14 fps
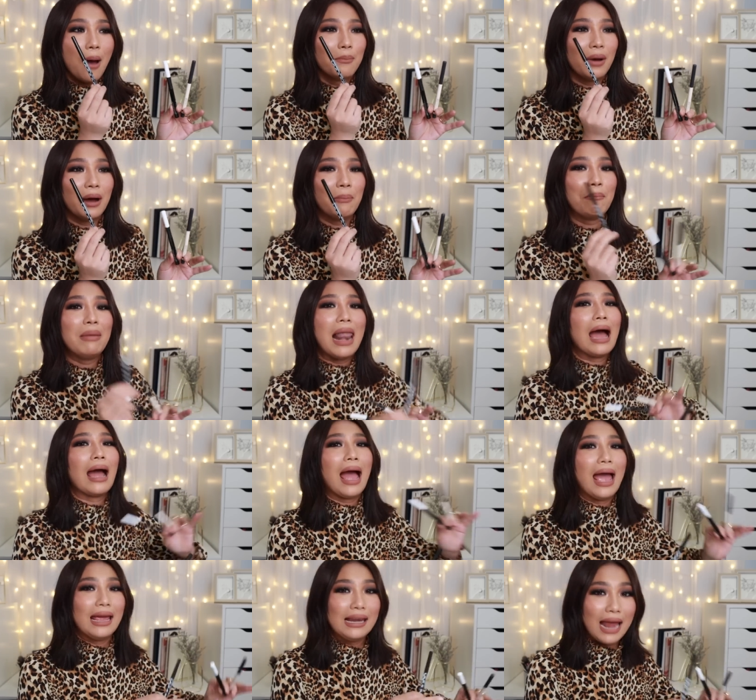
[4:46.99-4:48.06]
ma-black
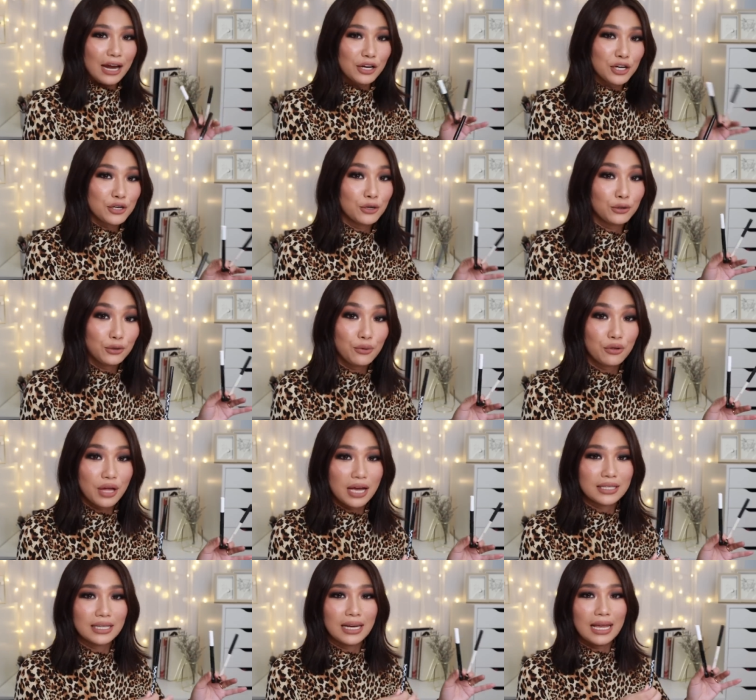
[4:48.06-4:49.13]
eyeliner noong
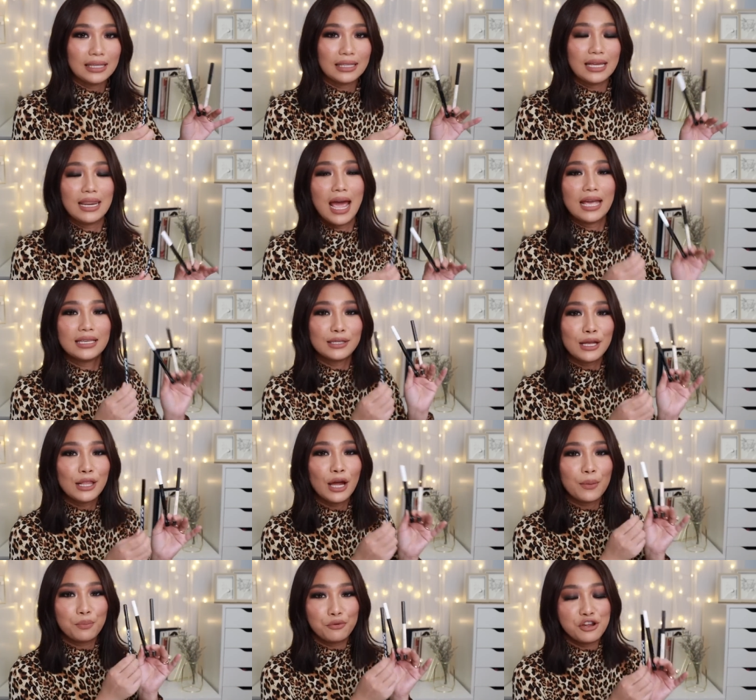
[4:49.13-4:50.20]
2018, I still
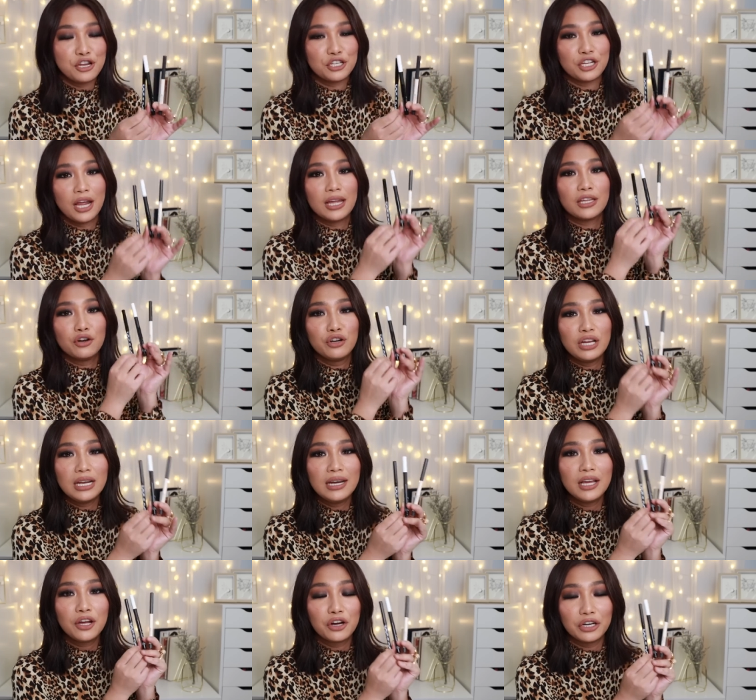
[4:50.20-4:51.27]
appreciate
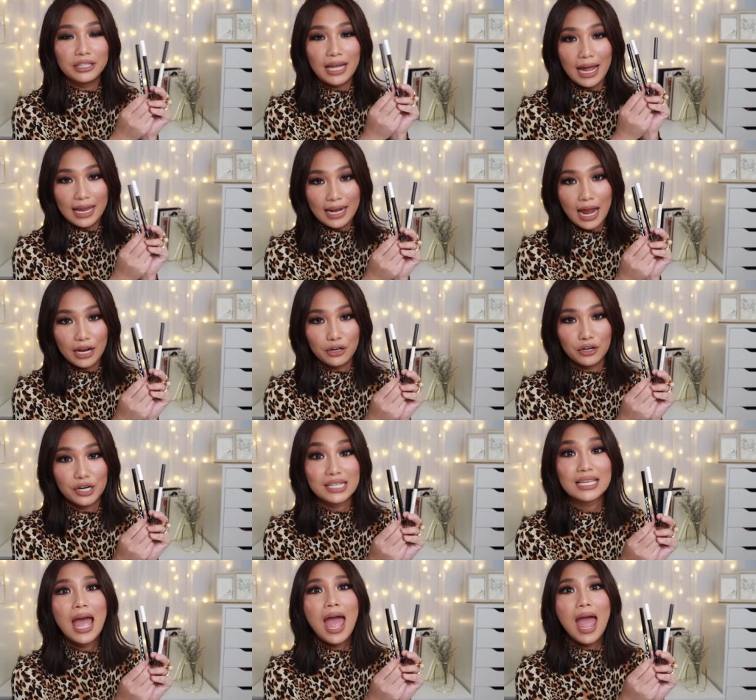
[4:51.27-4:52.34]
really good
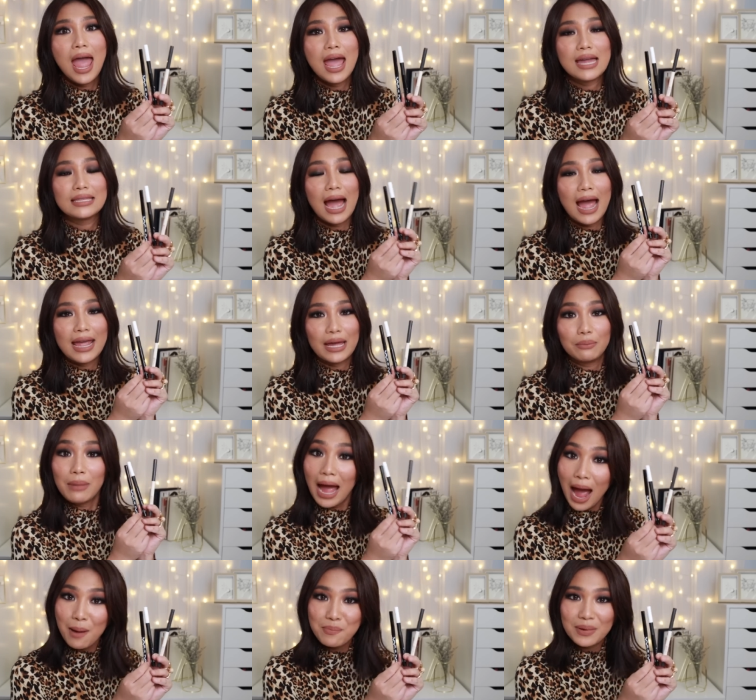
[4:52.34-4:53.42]
eyeliners. And I am
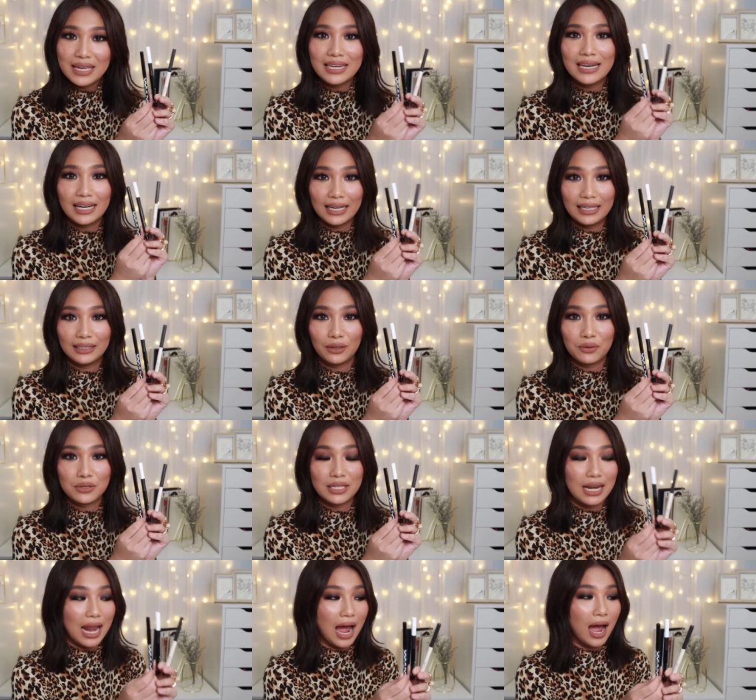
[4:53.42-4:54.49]
happy na nakita ko
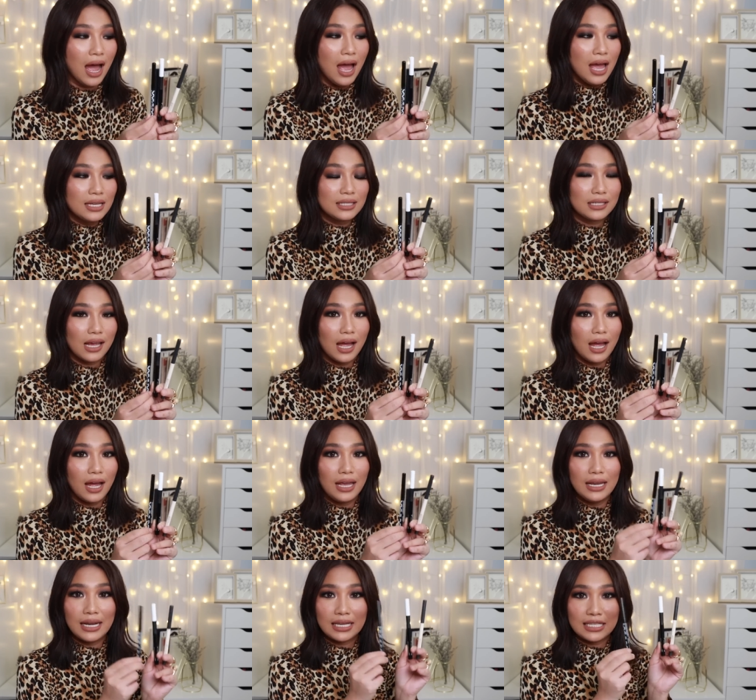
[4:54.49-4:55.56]
sila sa
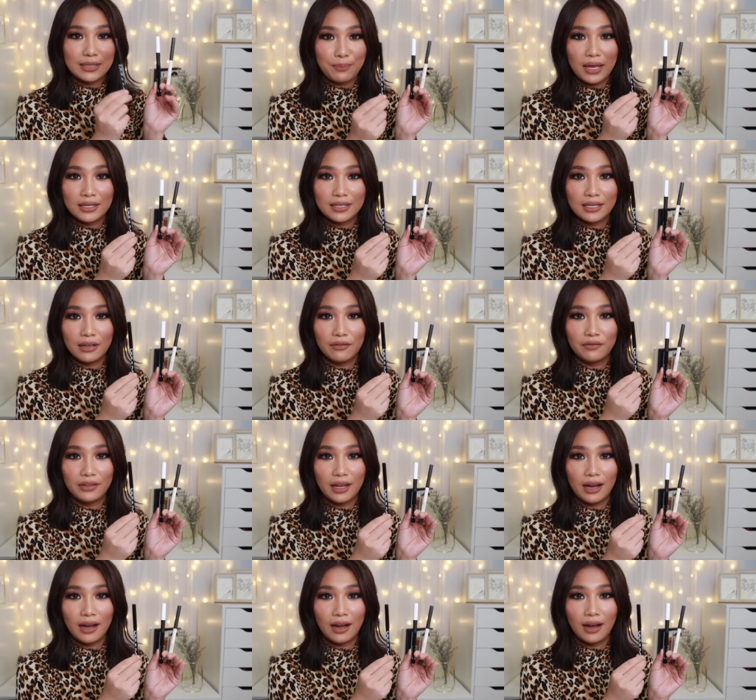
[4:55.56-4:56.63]
inexpensive
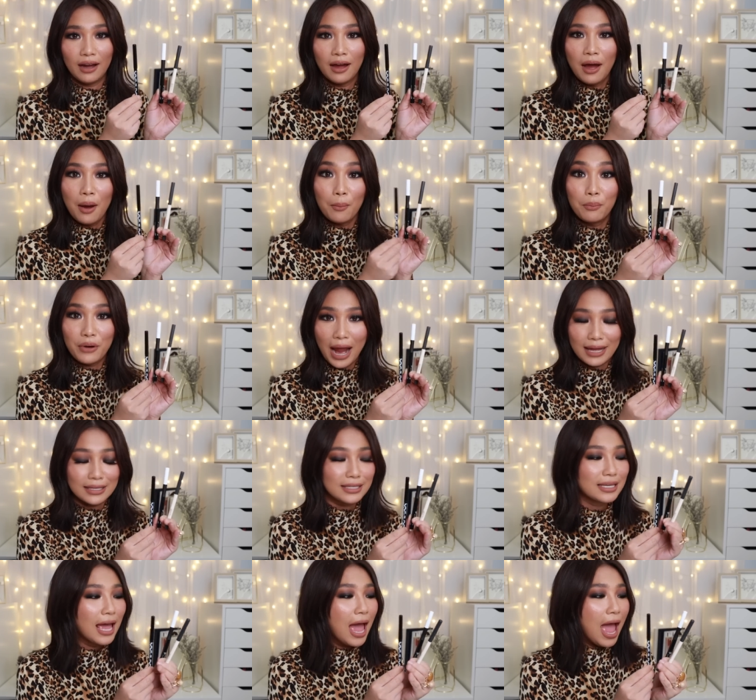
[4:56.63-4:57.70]
na brands.